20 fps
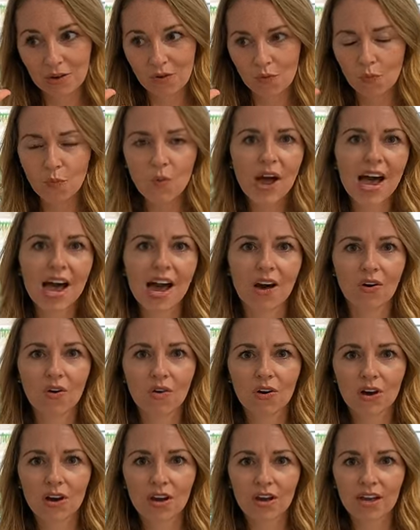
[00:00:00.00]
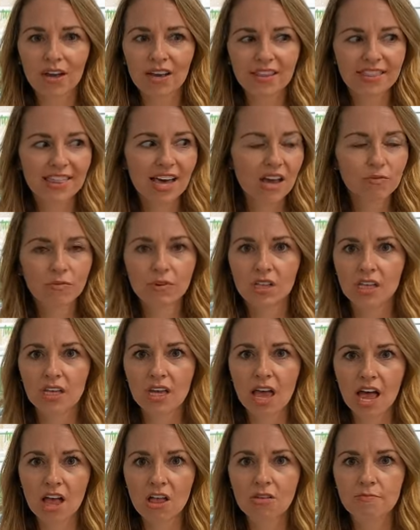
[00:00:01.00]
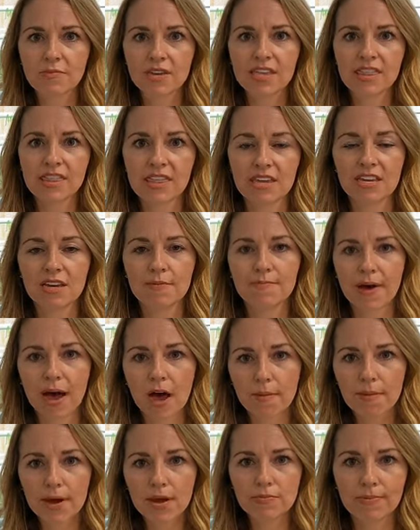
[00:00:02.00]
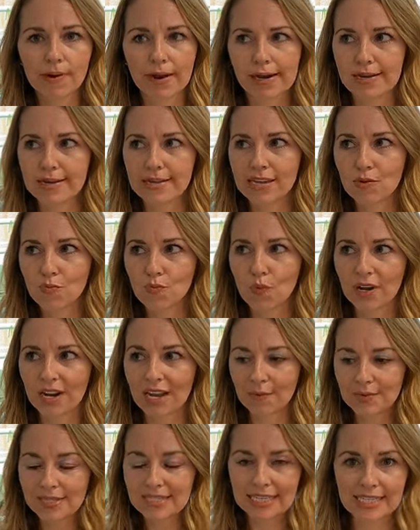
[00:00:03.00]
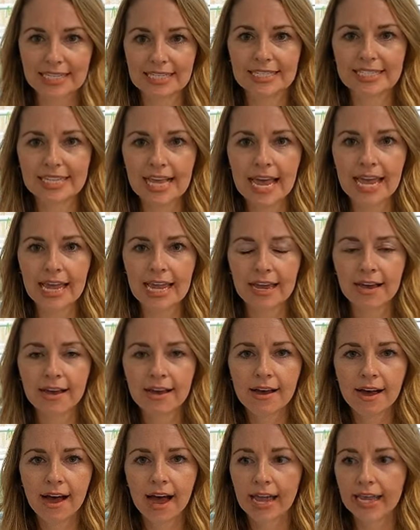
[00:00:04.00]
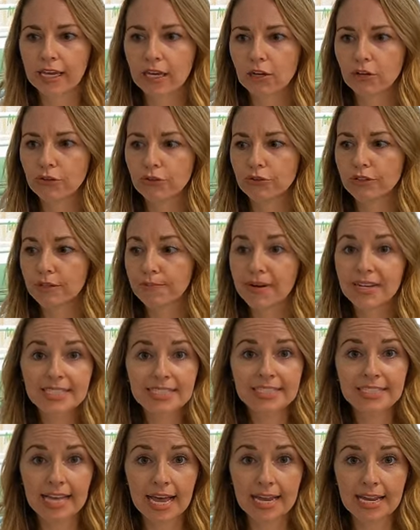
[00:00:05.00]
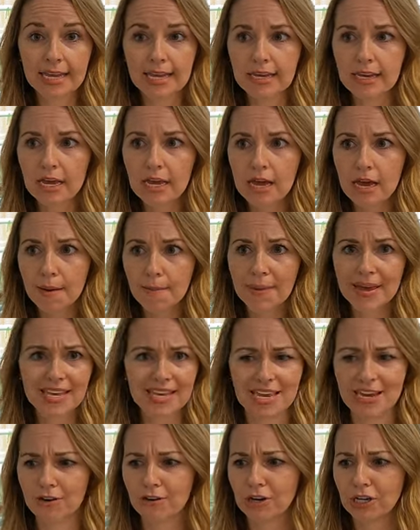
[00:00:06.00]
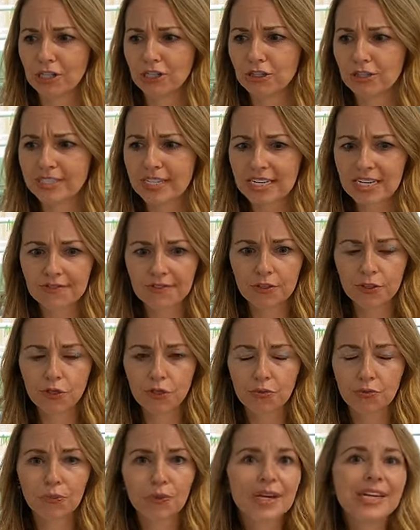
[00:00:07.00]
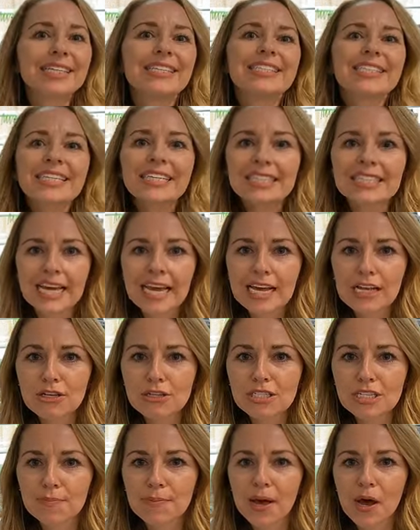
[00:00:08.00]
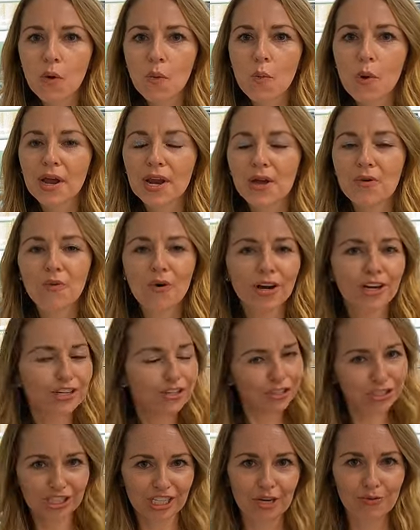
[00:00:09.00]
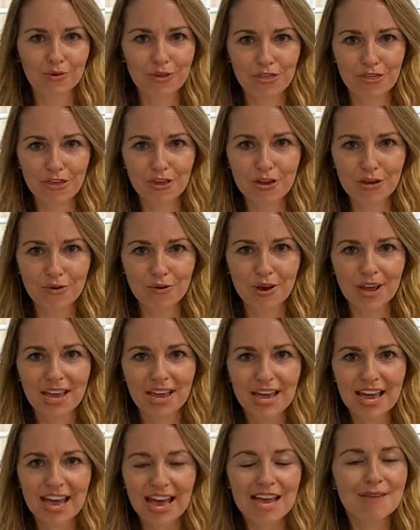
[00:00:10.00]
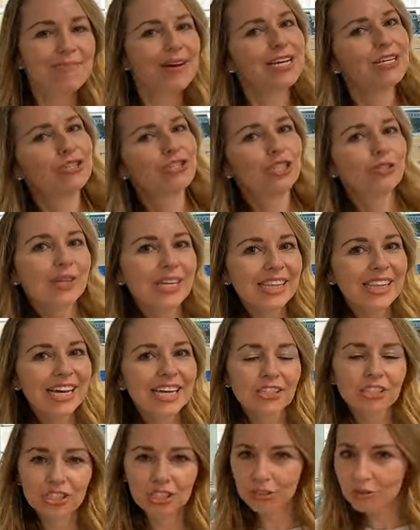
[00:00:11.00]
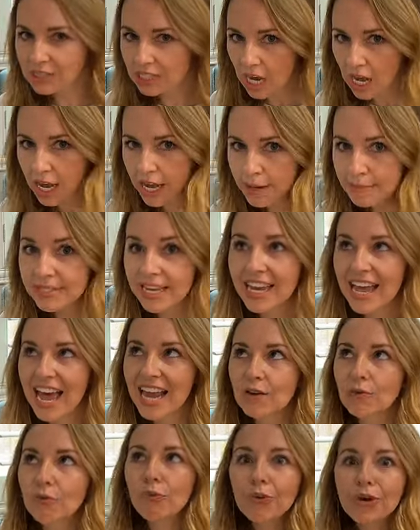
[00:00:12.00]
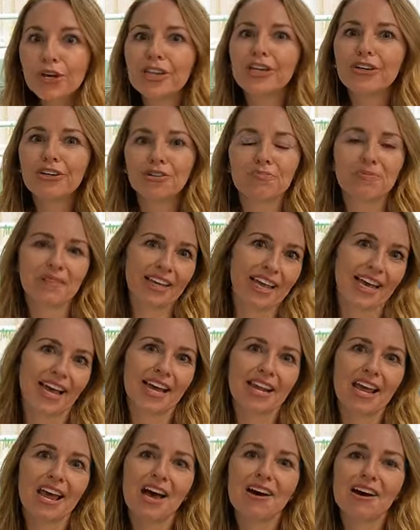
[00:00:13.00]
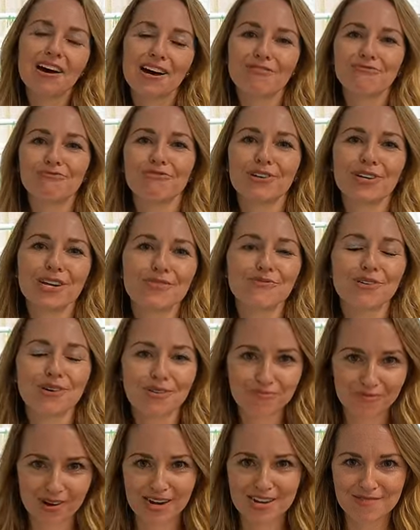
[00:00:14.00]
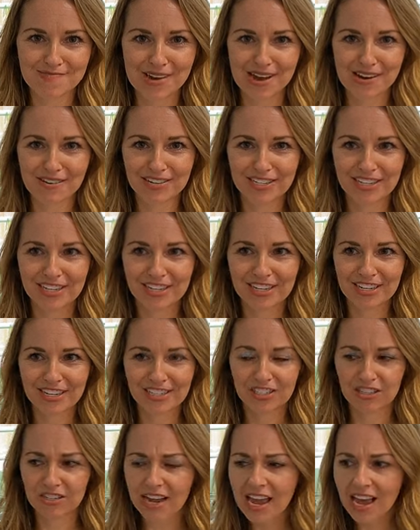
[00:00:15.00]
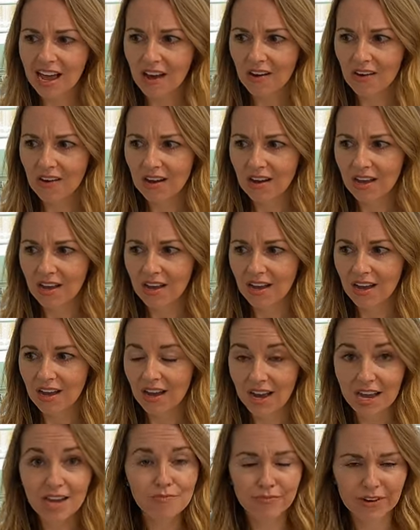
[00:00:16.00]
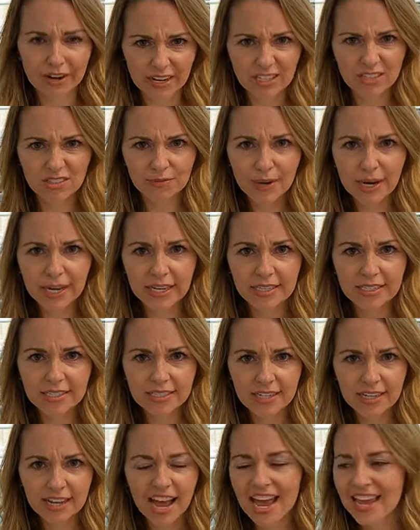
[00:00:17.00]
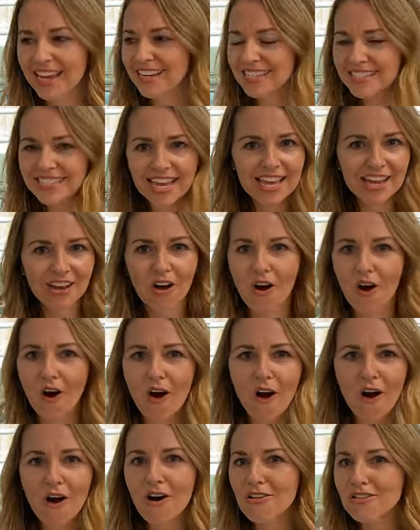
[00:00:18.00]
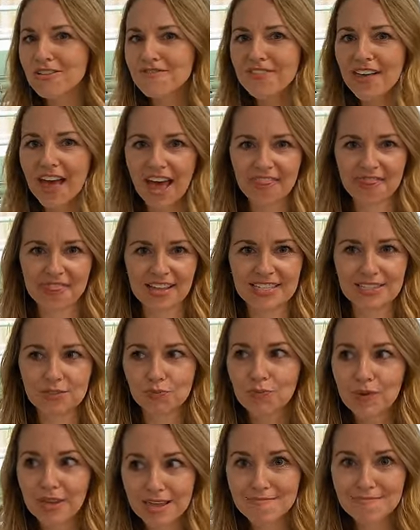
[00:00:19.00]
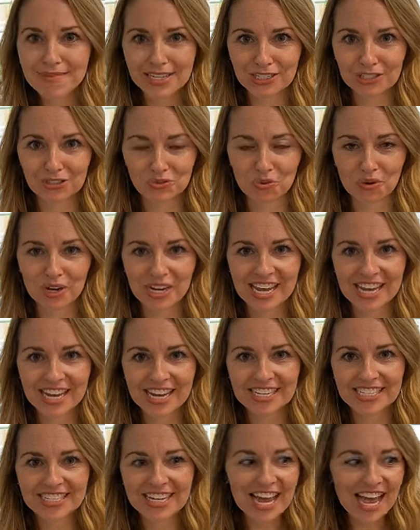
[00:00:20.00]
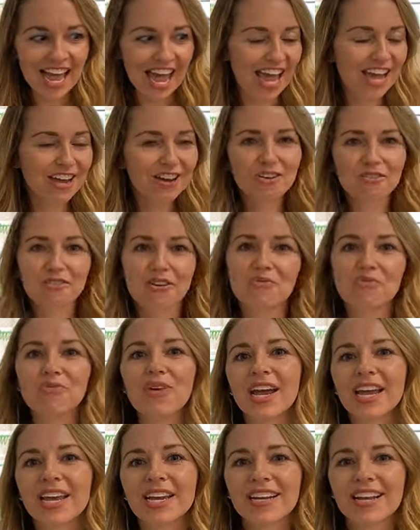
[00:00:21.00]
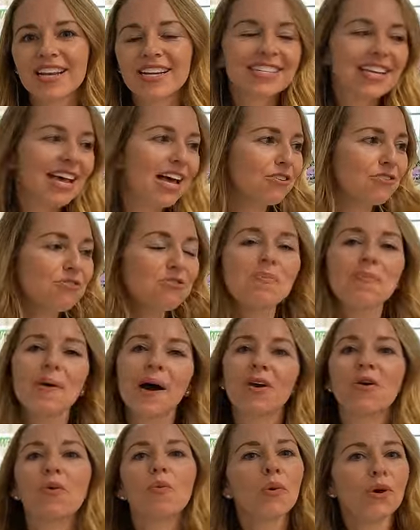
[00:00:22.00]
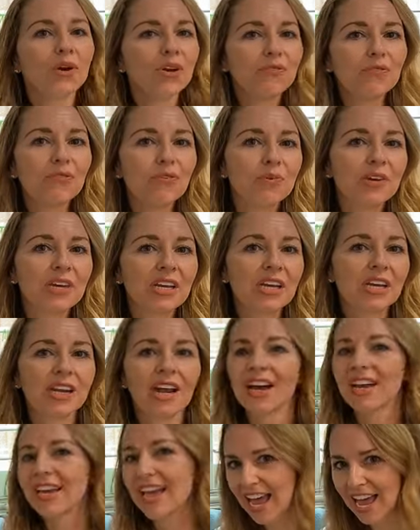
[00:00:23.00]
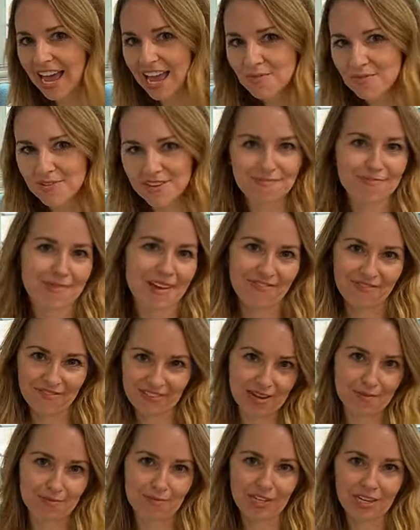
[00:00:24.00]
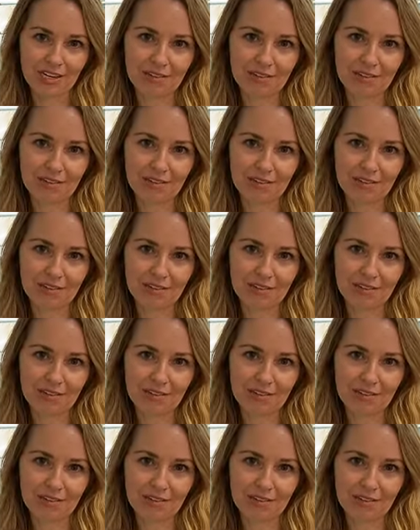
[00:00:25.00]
Wow, that really helped me think about my writing and what I was gonna say. I included my setting, my characters, and even 3 details about what I wanted to share with you. And by doing that 2 times, I had a really good plan of what I want to write about. So now, I'm ready to write. I can take all of that that's in my story hand and go and write and tell you about a wonderful weekend I had with my family.